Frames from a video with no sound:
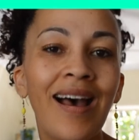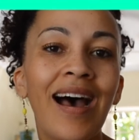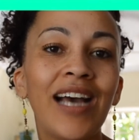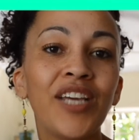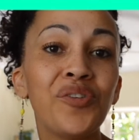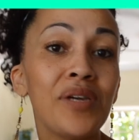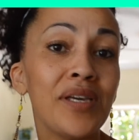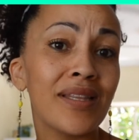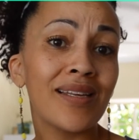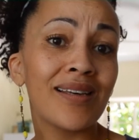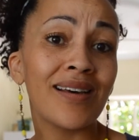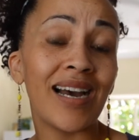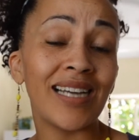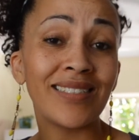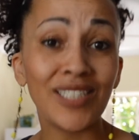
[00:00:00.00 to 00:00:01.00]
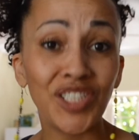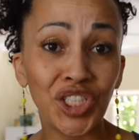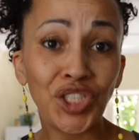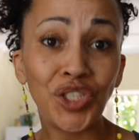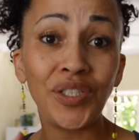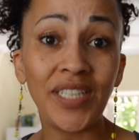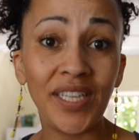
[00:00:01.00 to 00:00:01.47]
I suggest
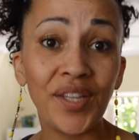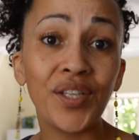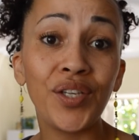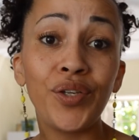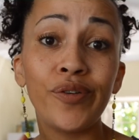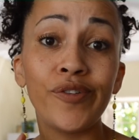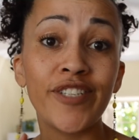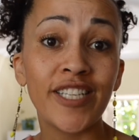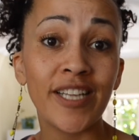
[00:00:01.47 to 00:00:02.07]
you either use